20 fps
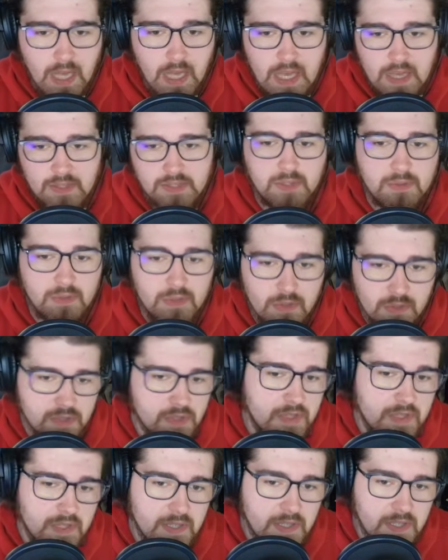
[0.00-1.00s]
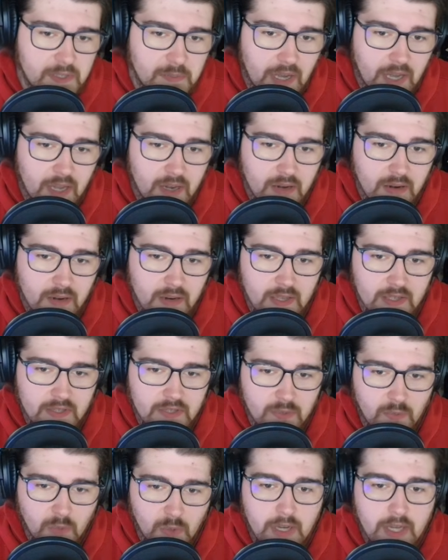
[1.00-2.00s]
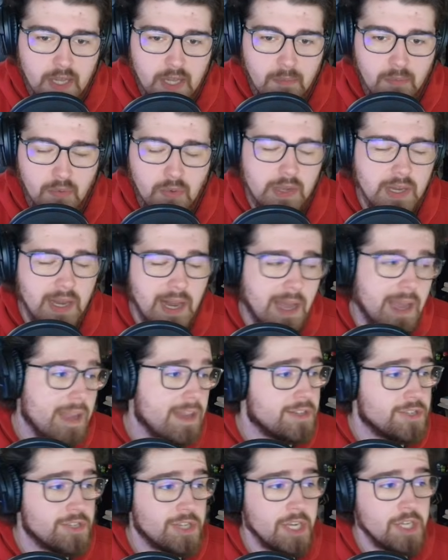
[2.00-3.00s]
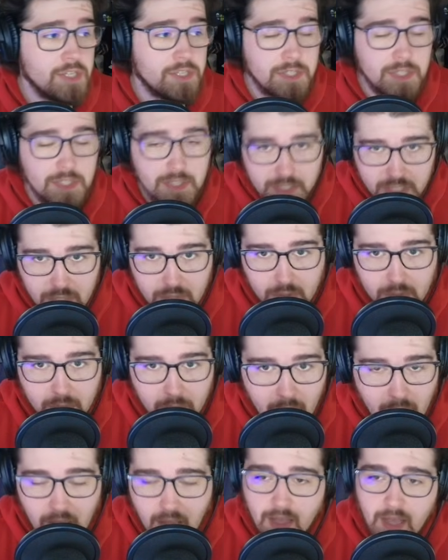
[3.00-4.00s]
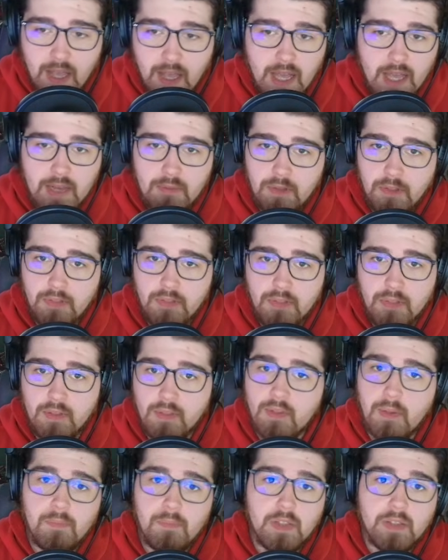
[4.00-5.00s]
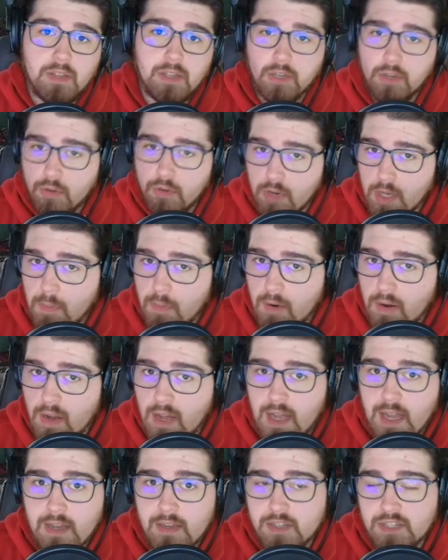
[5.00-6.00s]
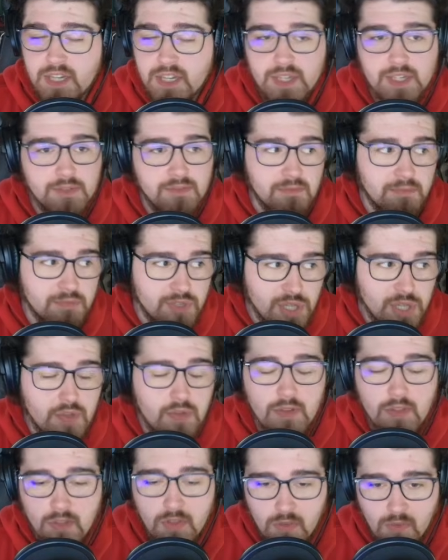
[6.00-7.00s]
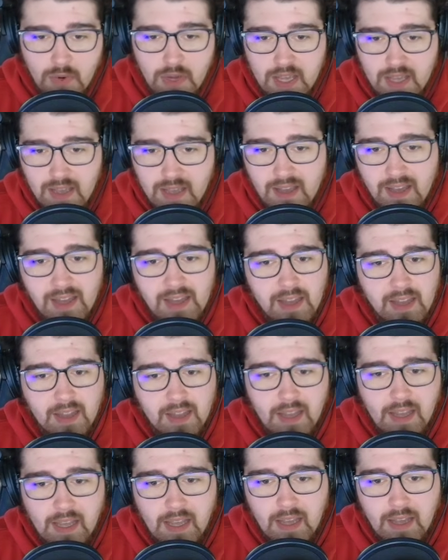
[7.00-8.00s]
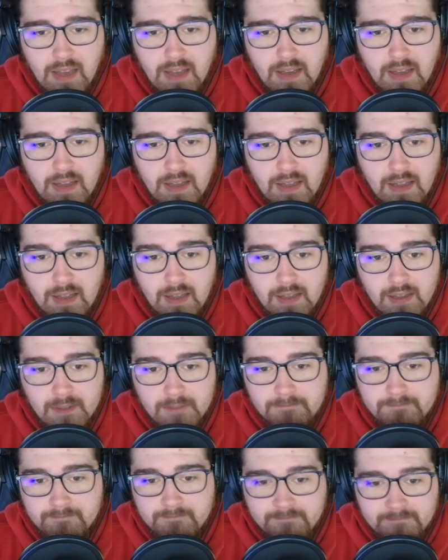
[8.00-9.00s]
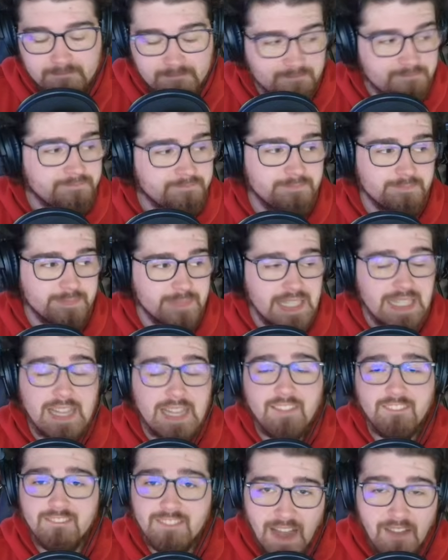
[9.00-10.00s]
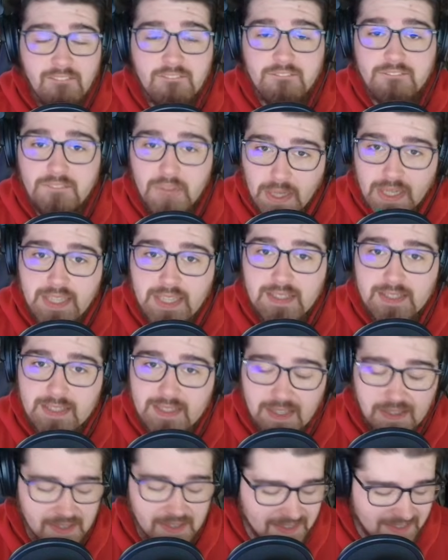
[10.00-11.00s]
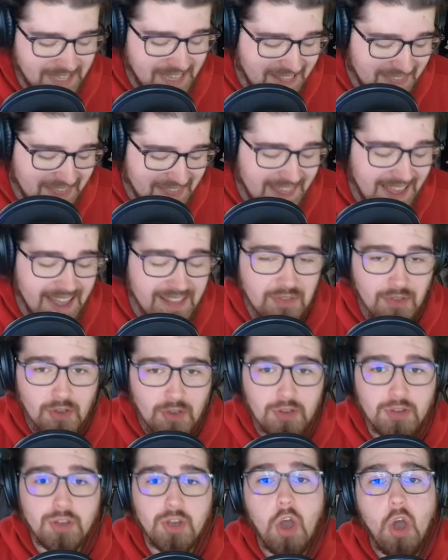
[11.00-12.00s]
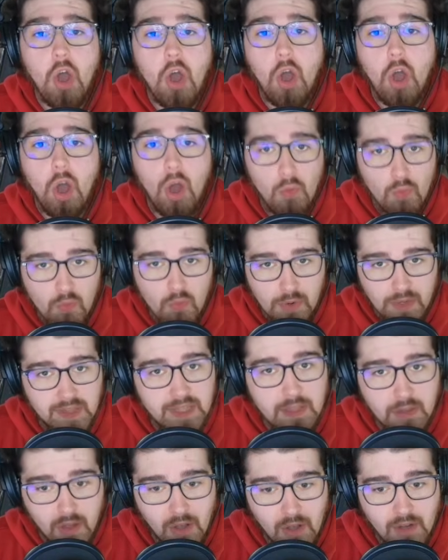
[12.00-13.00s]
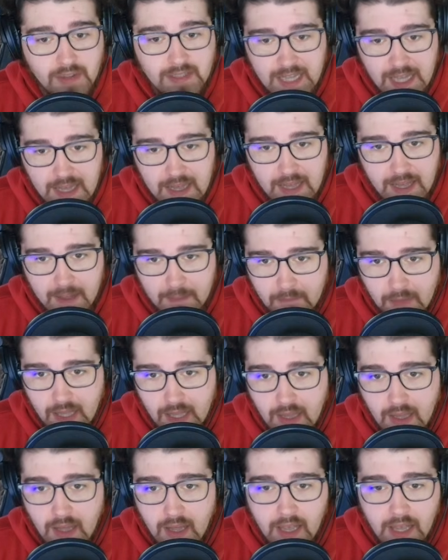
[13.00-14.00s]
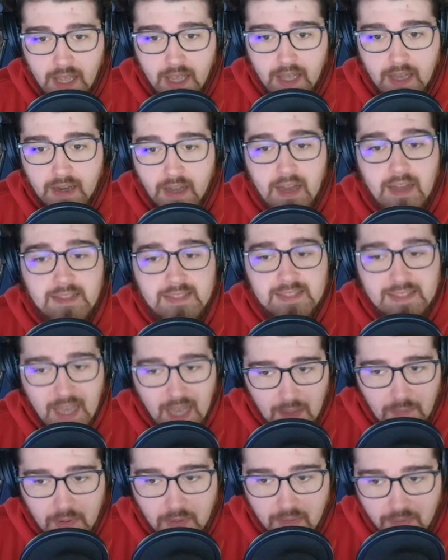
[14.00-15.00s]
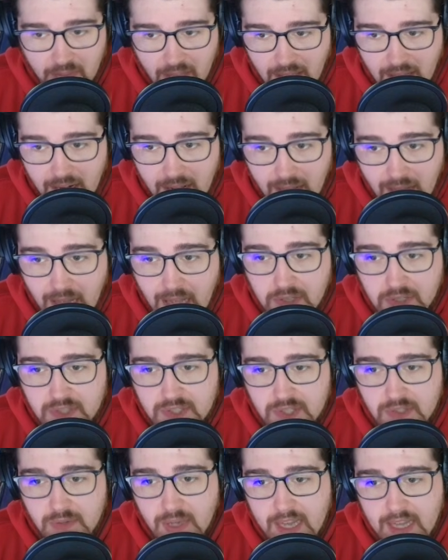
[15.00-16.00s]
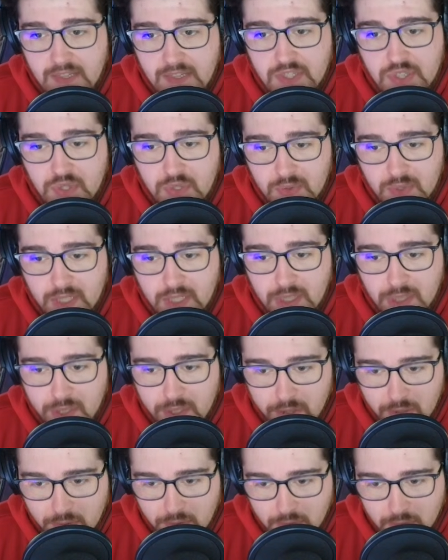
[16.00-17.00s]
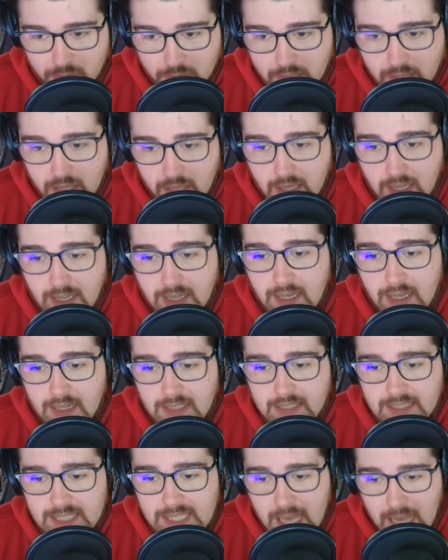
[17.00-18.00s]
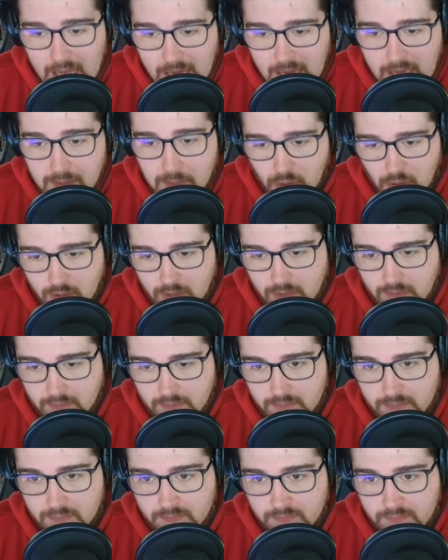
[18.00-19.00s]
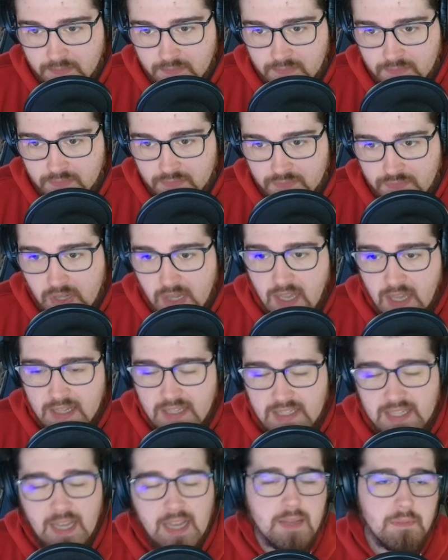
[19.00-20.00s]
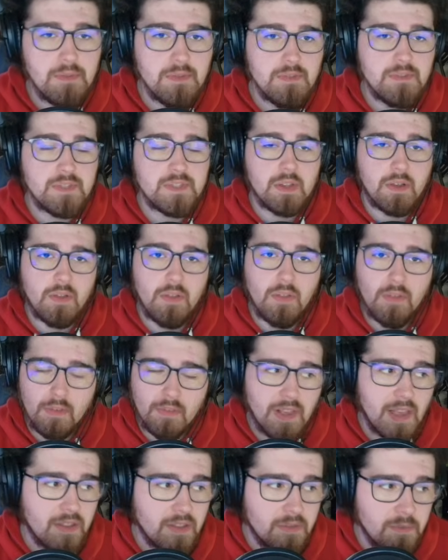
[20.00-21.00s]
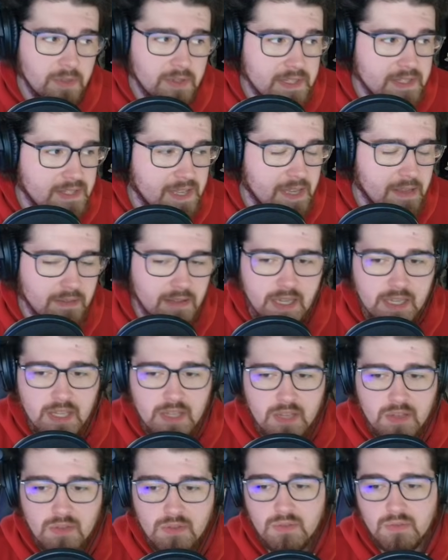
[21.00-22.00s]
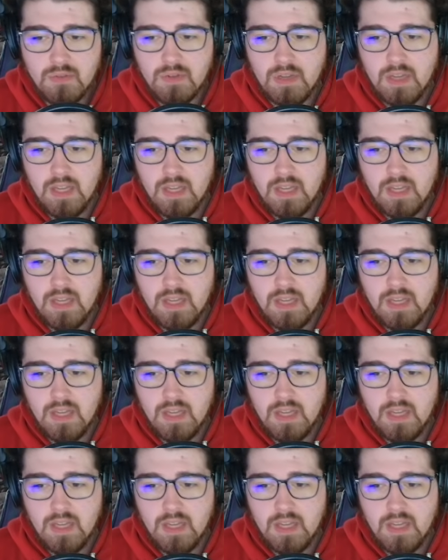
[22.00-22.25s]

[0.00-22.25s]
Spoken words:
So usually the spider is 1 hit point. I had to change it to 2. And with something like a creeper, I had to change it from 2 to 3. And that fucking sucked. That took a really long time. And on top of that, I also had to include a timer. And timers are exactly what they sound like. You